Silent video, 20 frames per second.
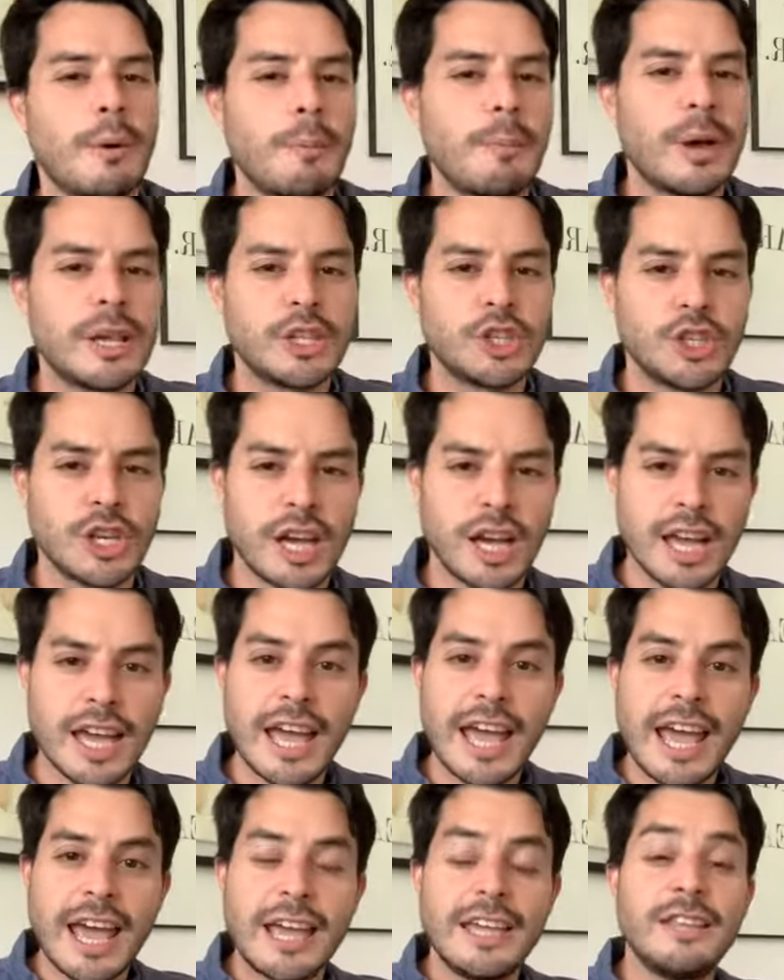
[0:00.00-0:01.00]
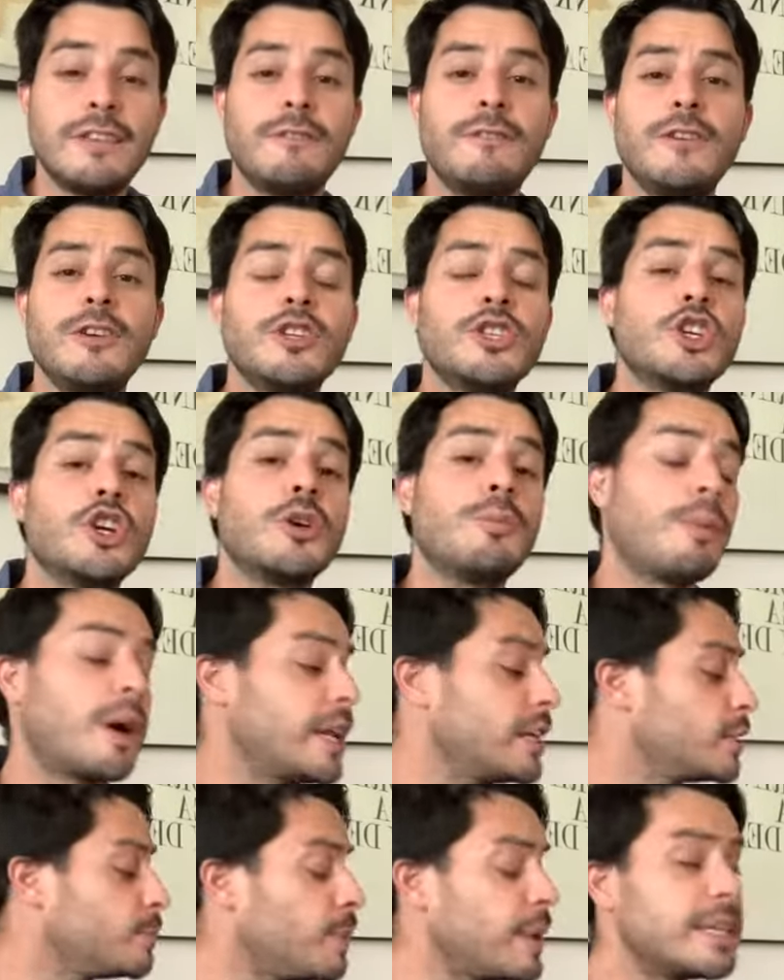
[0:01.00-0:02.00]
matcha in the future, but
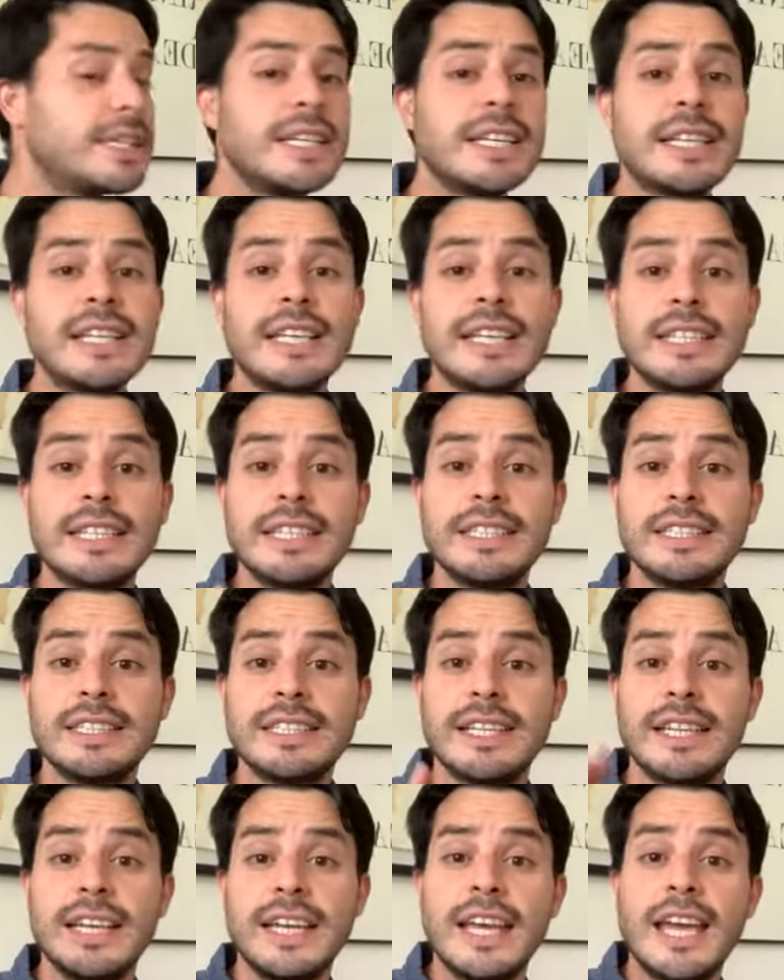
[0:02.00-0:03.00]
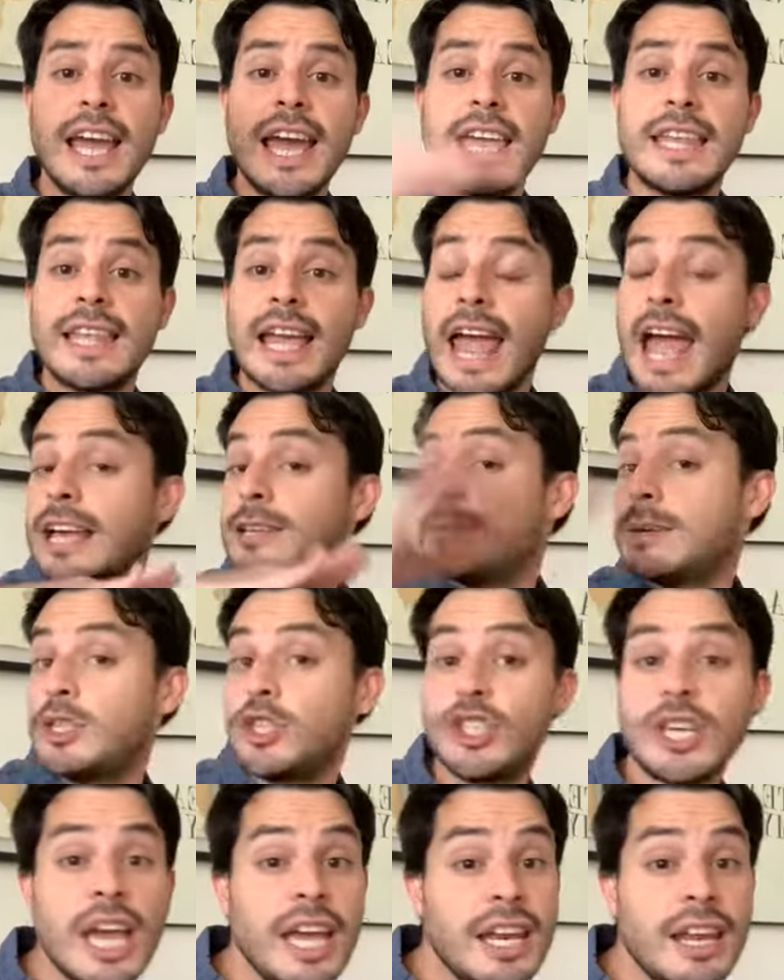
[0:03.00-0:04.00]
it's basically this tea that has been
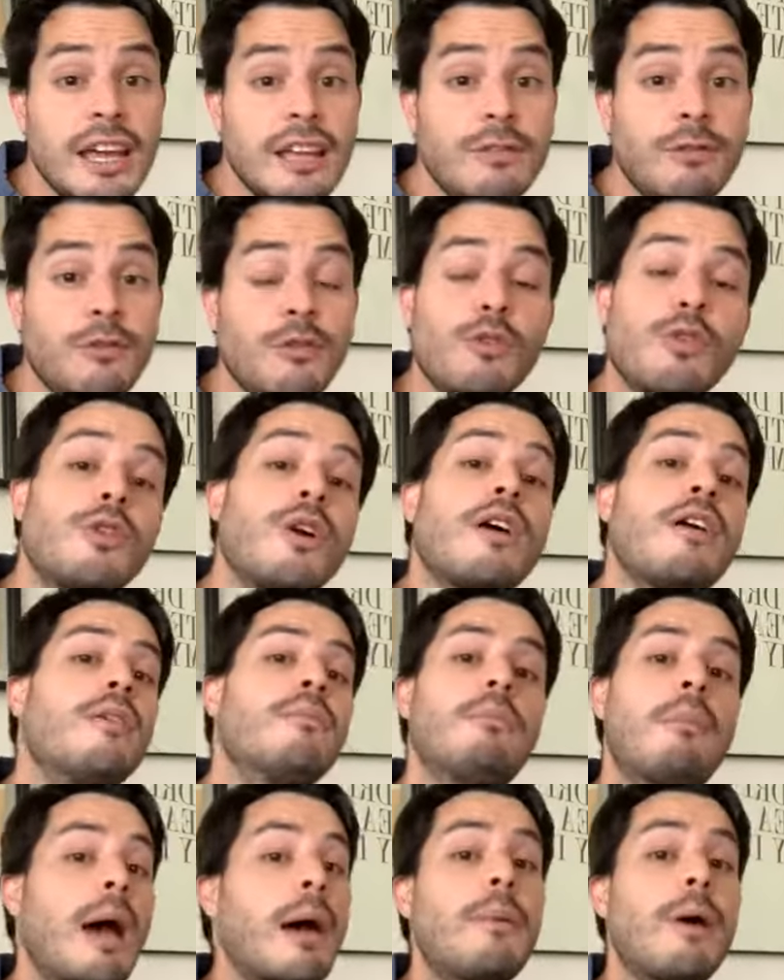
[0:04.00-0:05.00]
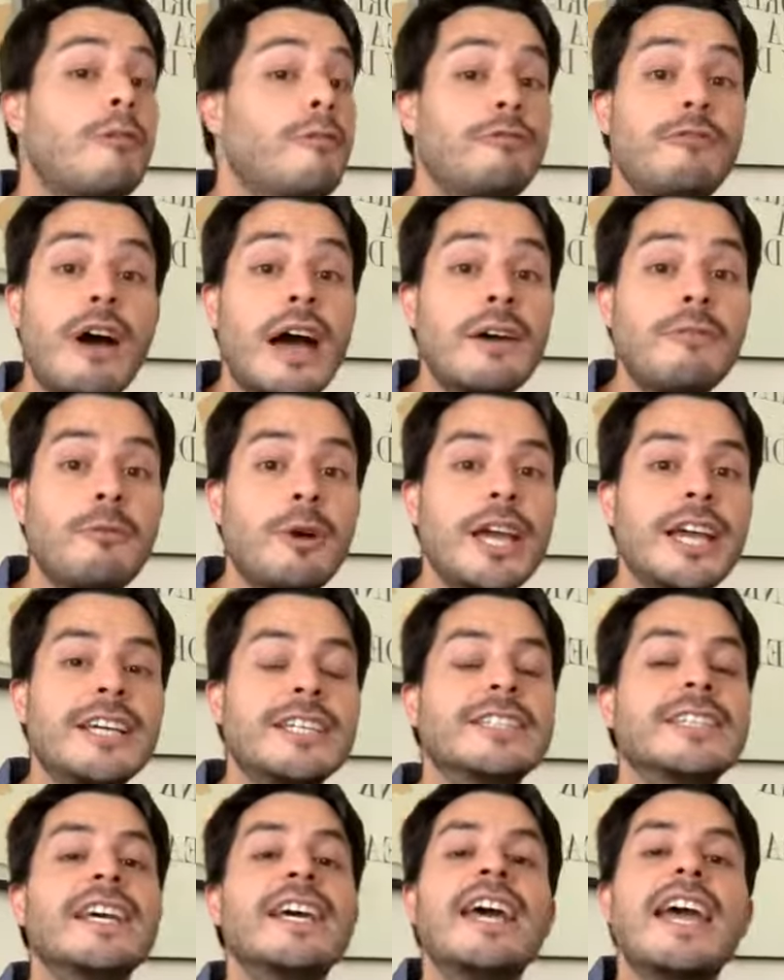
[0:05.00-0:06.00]
shaded for about 5 weeks,